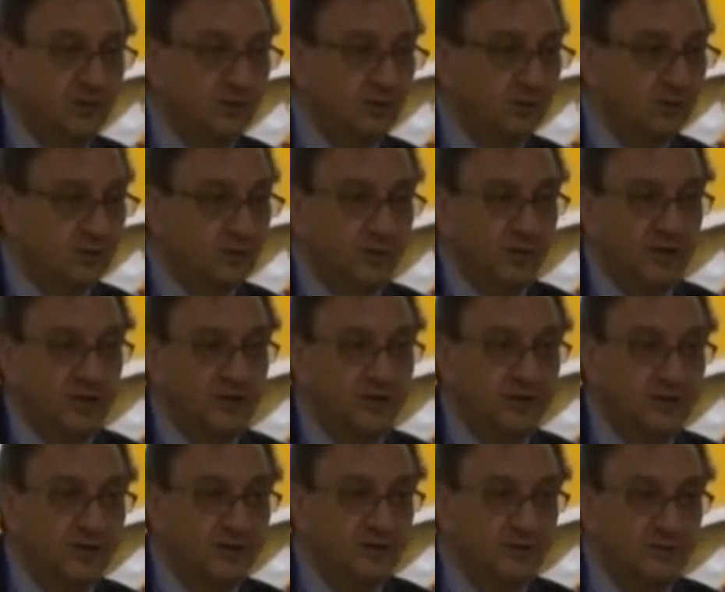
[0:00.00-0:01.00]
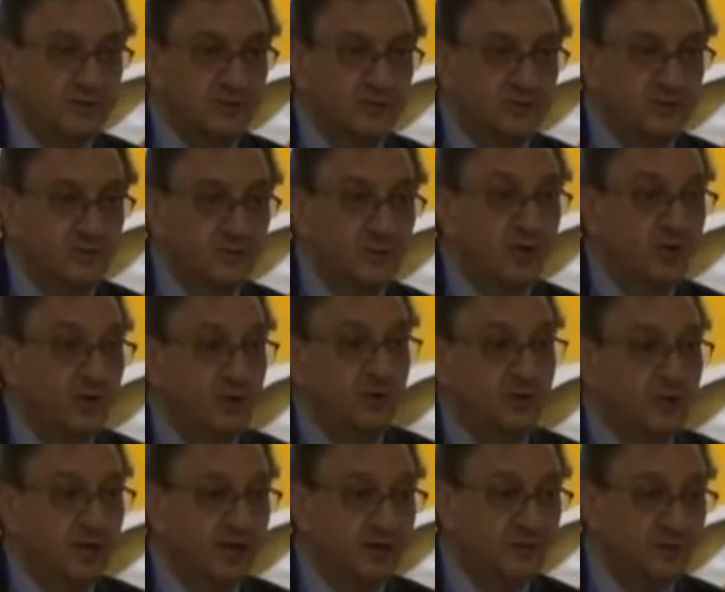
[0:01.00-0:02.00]
uterine cancer,
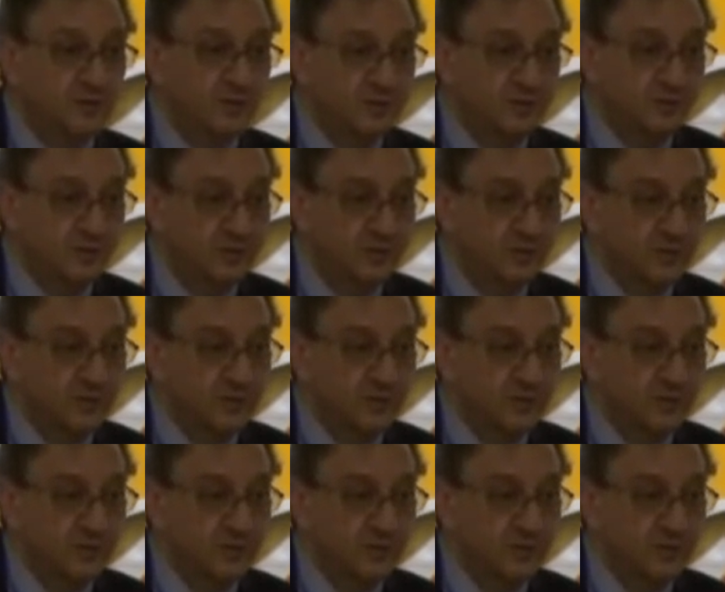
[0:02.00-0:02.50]
colon cancer.